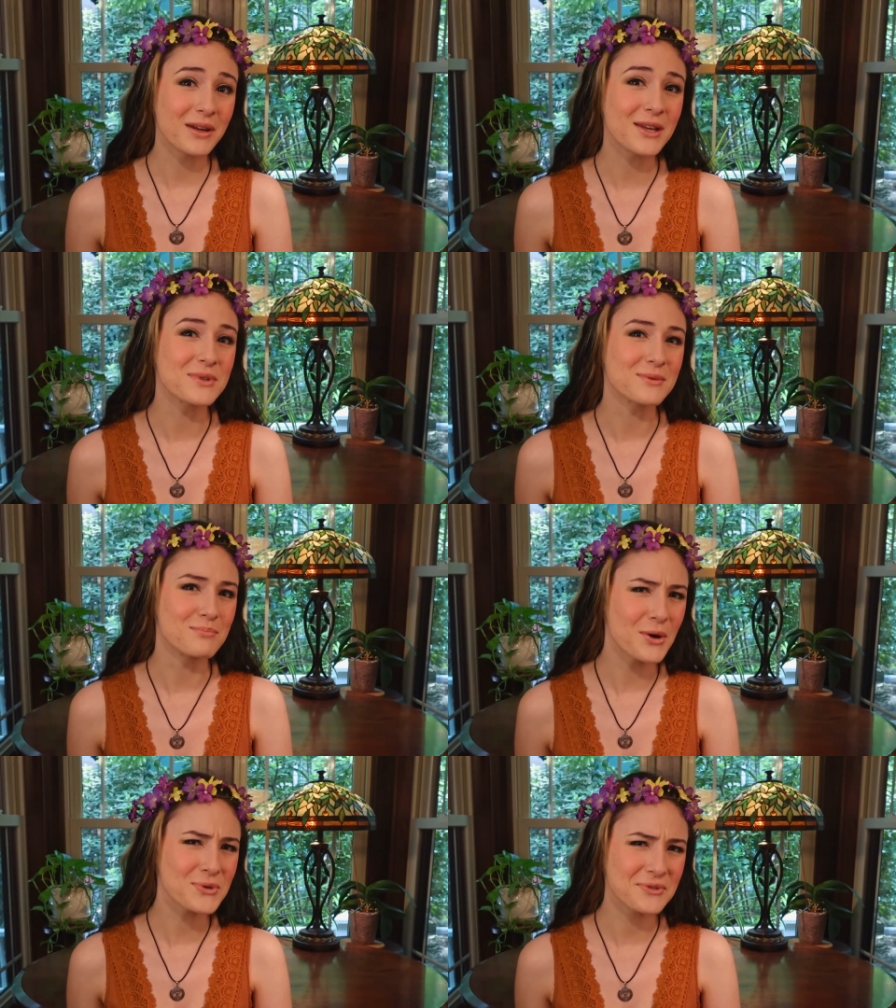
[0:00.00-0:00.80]
but he was
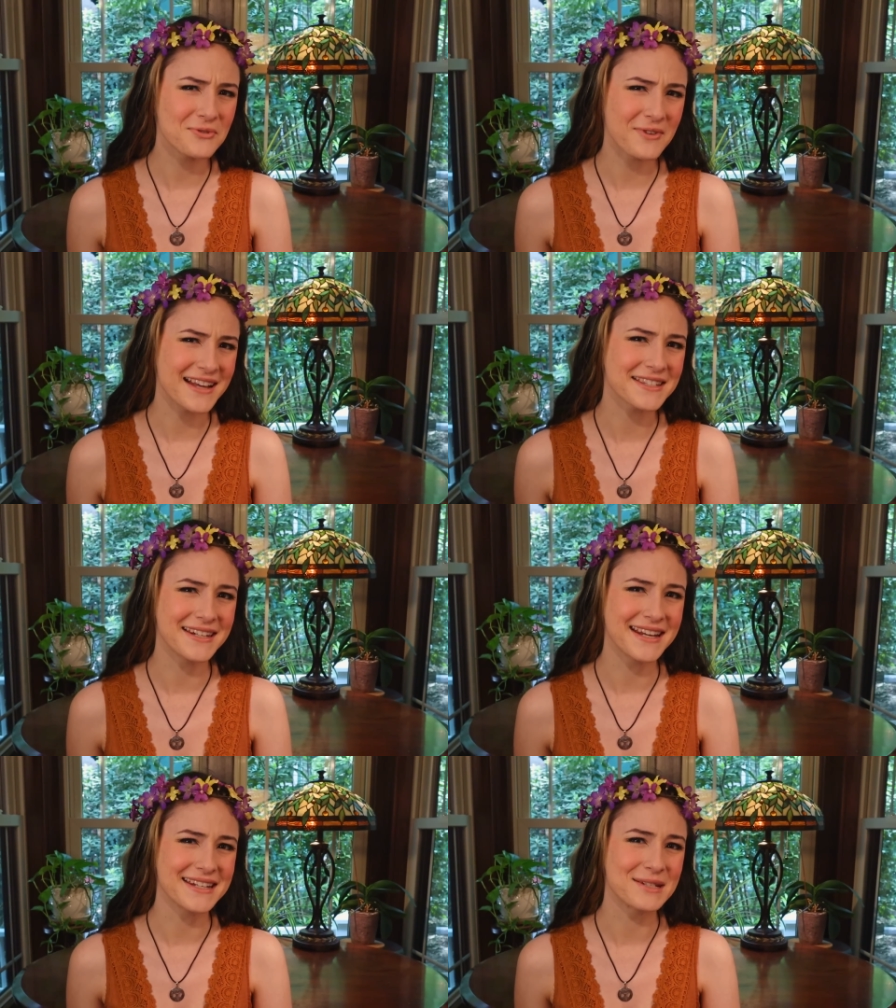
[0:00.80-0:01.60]
most
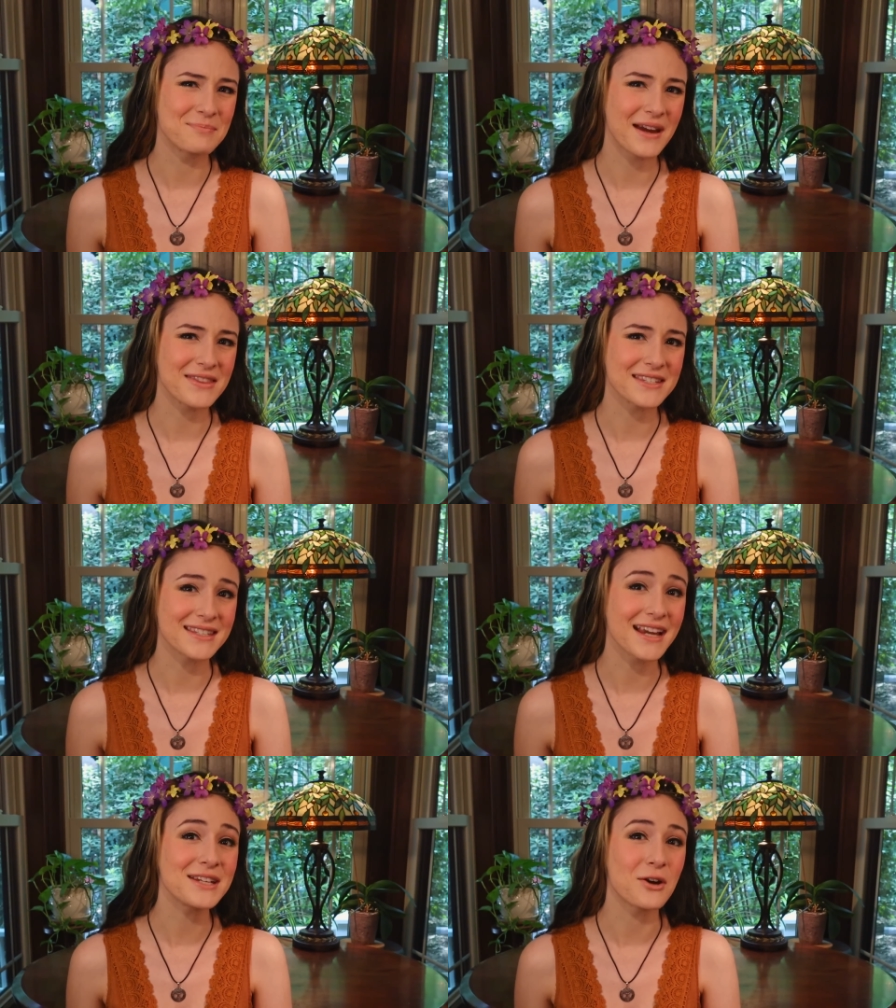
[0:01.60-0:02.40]
fascinated by the
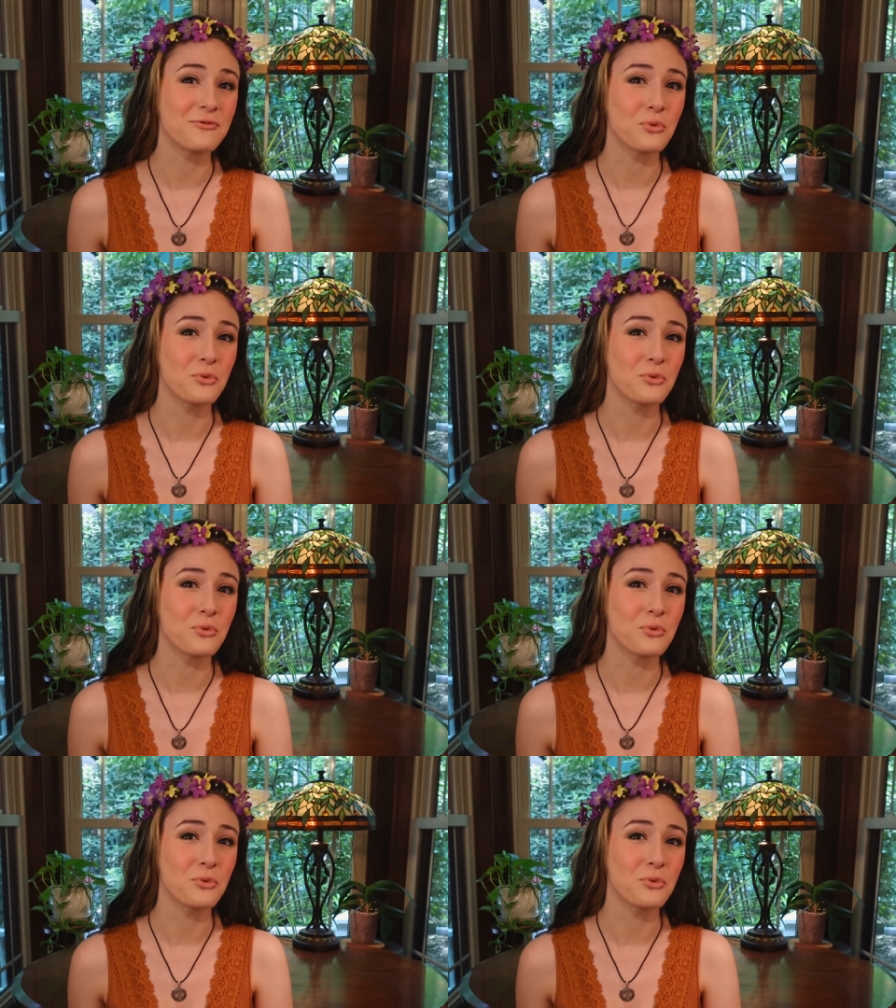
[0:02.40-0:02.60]
sight of